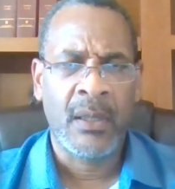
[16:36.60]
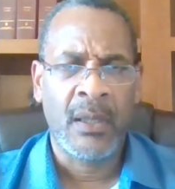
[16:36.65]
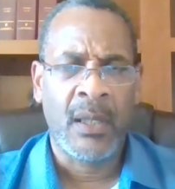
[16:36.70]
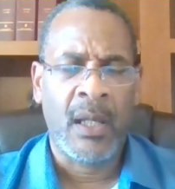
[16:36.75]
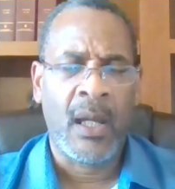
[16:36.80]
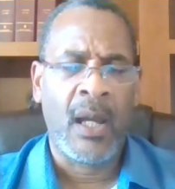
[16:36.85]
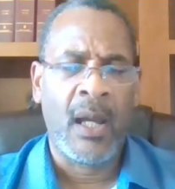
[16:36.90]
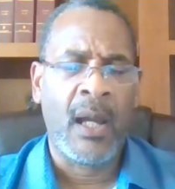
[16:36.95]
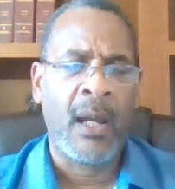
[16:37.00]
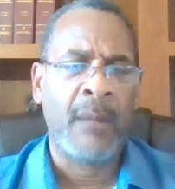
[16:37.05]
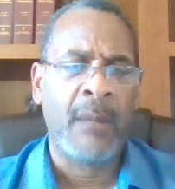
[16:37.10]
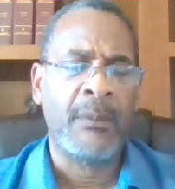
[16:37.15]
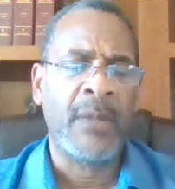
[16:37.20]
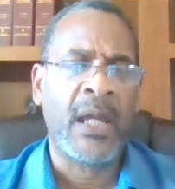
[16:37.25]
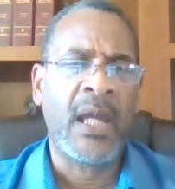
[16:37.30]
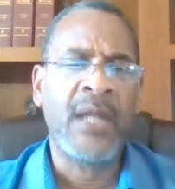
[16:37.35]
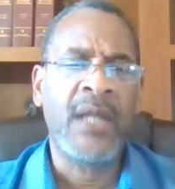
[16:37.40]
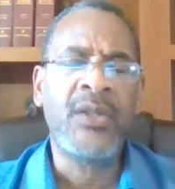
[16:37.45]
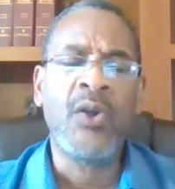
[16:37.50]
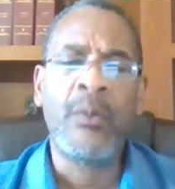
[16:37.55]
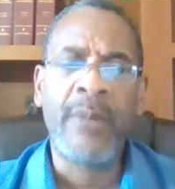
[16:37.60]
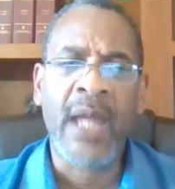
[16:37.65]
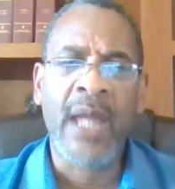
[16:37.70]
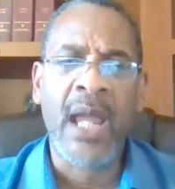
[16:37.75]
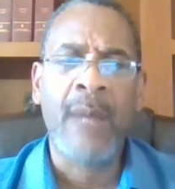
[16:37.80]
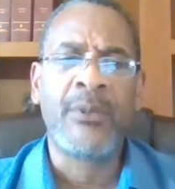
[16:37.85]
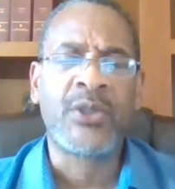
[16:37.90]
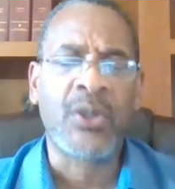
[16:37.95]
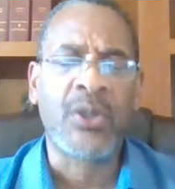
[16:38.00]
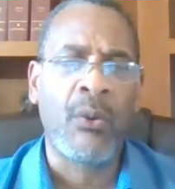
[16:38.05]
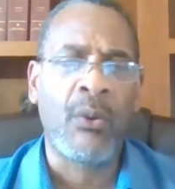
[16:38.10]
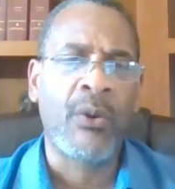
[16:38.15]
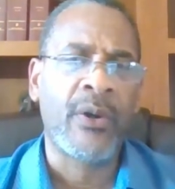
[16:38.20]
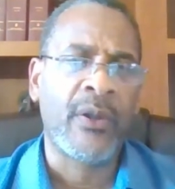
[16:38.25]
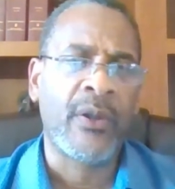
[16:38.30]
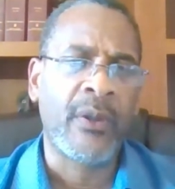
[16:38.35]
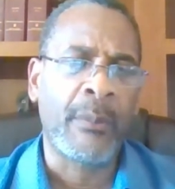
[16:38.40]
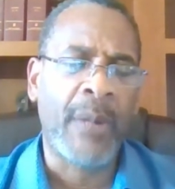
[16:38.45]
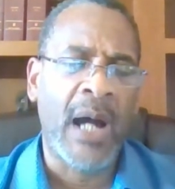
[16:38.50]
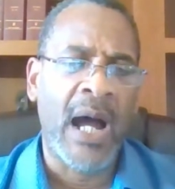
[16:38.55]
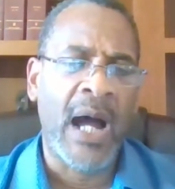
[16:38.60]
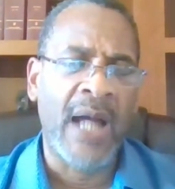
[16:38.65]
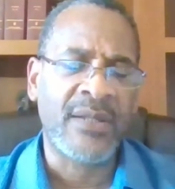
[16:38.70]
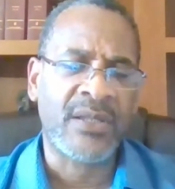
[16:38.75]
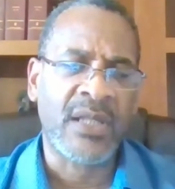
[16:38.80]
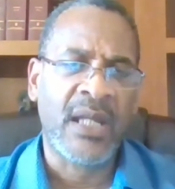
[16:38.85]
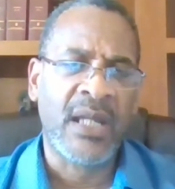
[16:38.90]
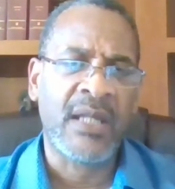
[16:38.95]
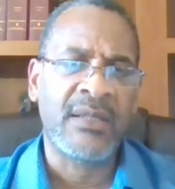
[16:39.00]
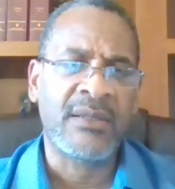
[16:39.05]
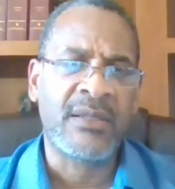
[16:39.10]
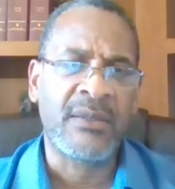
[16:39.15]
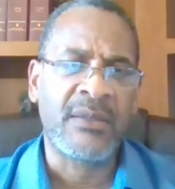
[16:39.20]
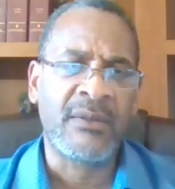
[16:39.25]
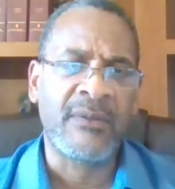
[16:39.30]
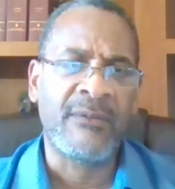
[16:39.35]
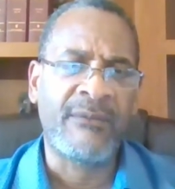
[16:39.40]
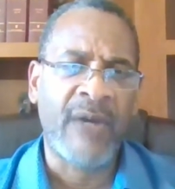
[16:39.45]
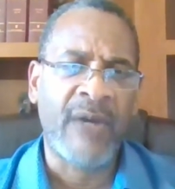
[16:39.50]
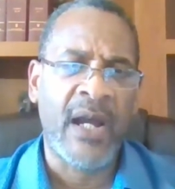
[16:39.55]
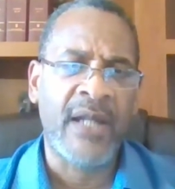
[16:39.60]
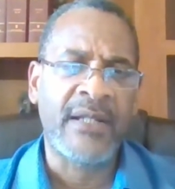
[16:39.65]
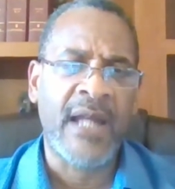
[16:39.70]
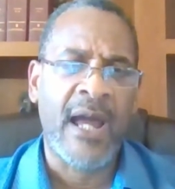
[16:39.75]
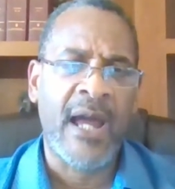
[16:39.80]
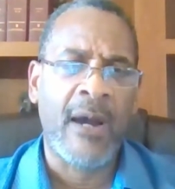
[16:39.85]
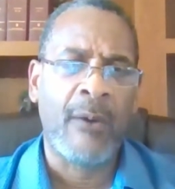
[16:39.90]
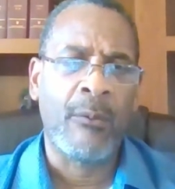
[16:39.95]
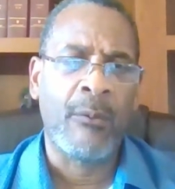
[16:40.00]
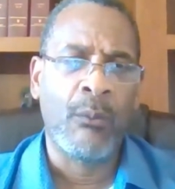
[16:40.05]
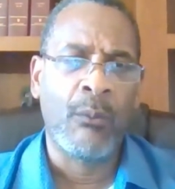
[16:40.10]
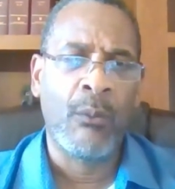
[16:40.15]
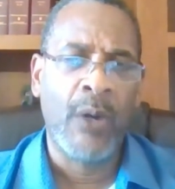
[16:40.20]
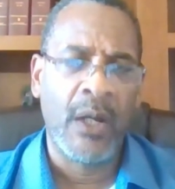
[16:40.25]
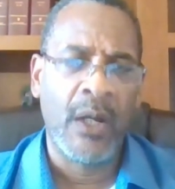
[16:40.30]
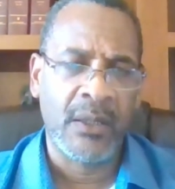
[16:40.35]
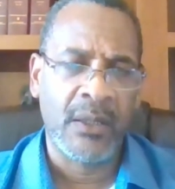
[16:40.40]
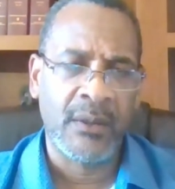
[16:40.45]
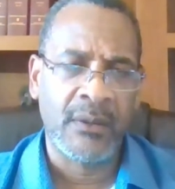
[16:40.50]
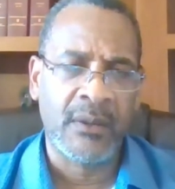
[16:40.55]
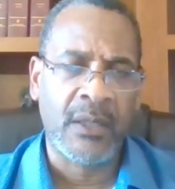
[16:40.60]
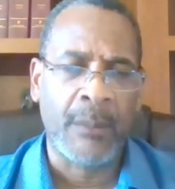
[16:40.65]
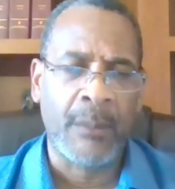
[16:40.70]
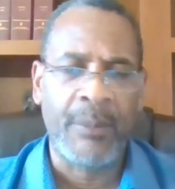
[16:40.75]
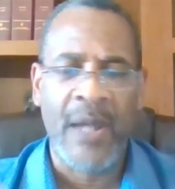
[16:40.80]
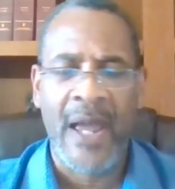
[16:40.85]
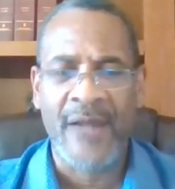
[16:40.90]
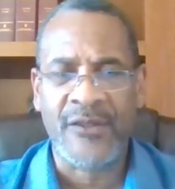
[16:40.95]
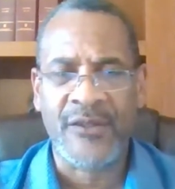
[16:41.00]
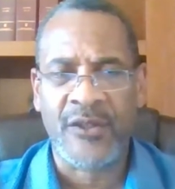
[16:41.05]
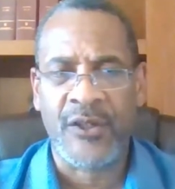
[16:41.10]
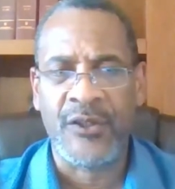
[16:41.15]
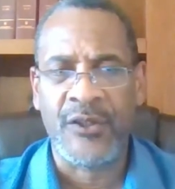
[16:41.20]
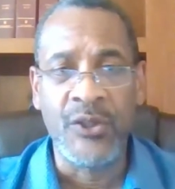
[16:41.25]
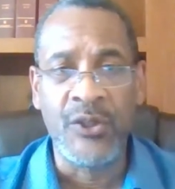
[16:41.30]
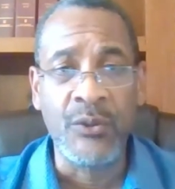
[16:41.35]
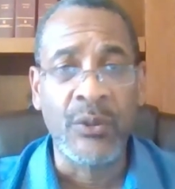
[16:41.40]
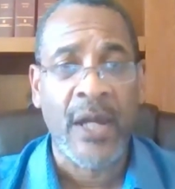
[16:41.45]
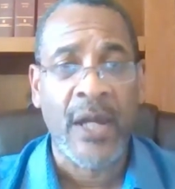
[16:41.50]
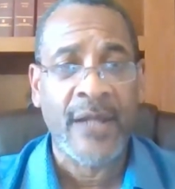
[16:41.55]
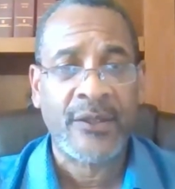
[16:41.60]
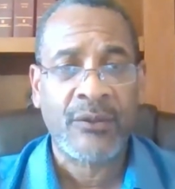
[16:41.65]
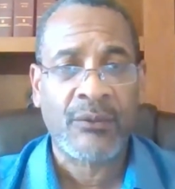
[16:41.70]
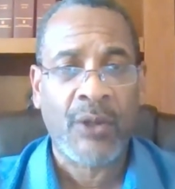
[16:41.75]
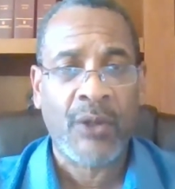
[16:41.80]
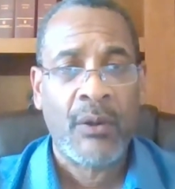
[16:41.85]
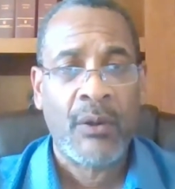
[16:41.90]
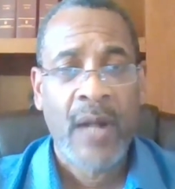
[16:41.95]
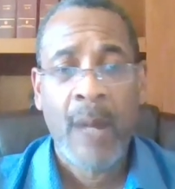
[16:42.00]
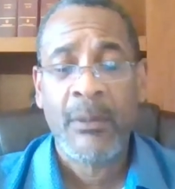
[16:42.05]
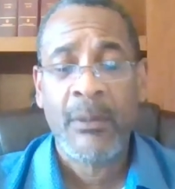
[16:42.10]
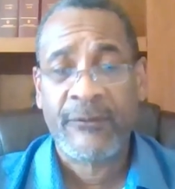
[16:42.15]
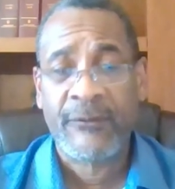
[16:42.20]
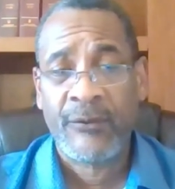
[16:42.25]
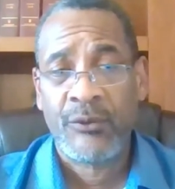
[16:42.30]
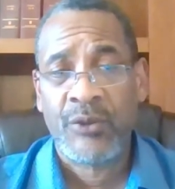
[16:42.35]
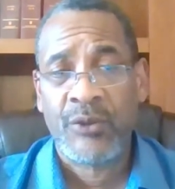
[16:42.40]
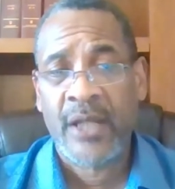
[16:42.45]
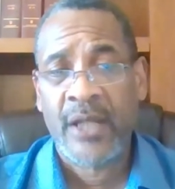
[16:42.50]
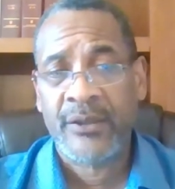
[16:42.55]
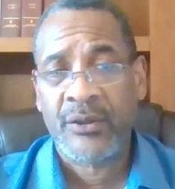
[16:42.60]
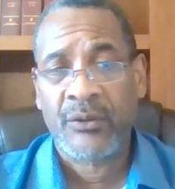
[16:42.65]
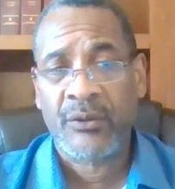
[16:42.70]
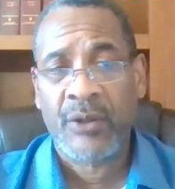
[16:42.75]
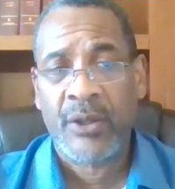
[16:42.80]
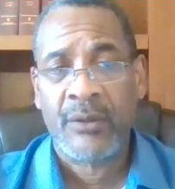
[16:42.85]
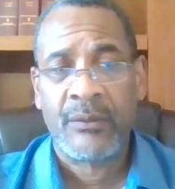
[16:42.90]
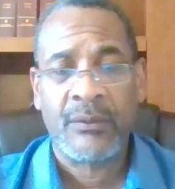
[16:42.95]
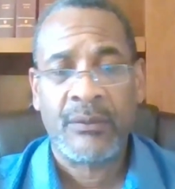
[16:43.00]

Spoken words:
And you'll be able to order the pots and to find out what capacity you like to grow and how much food you like to grow.